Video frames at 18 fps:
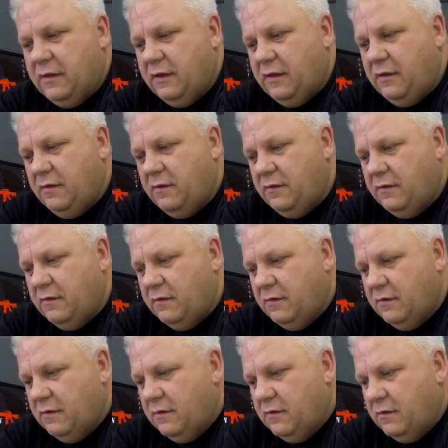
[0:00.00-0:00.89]
here.
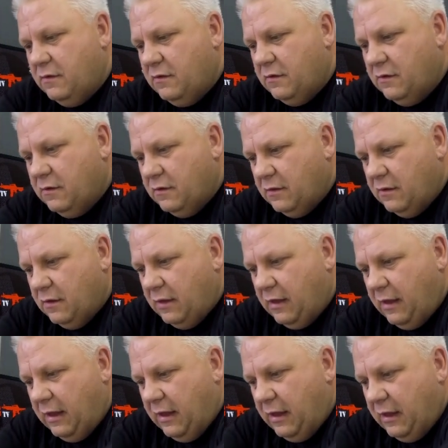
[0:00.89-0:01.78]

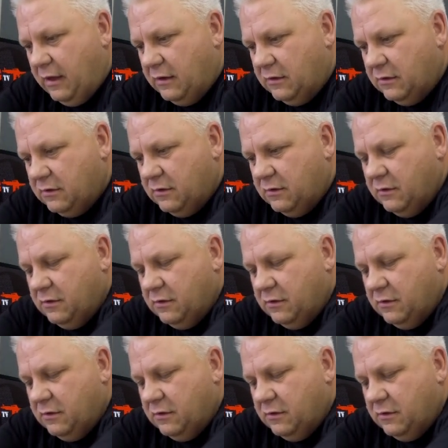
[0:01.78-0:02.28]
And